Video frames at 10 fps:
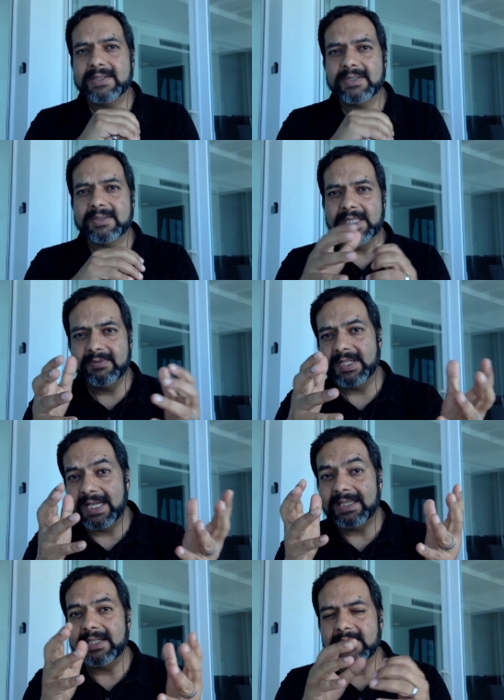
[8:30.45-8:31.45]
or even I
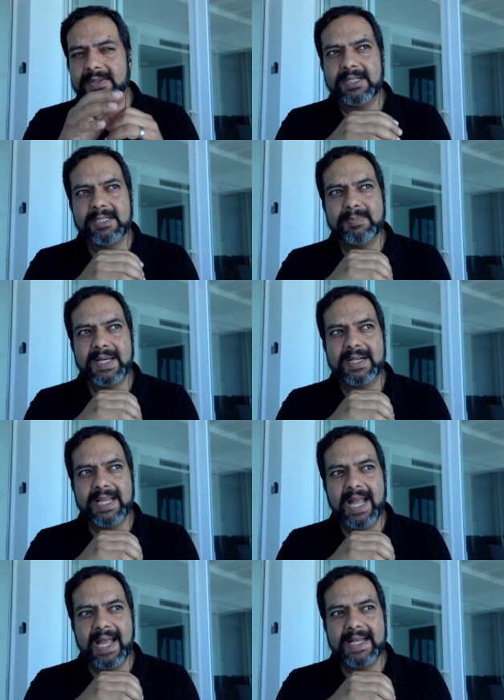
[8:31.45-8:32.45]
like to think about it
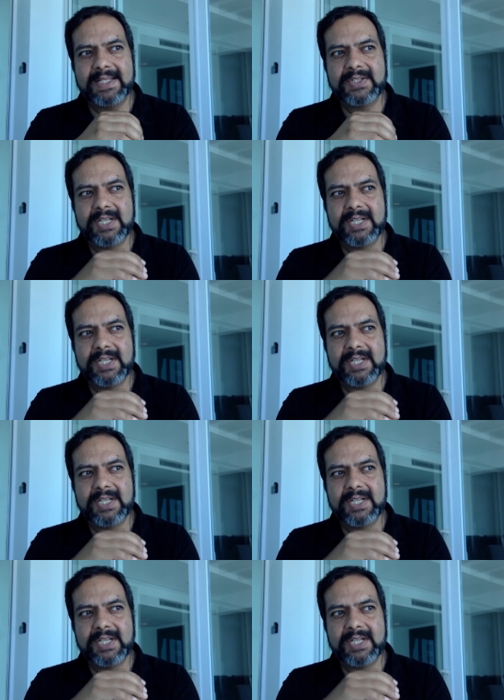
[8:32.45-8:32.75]
as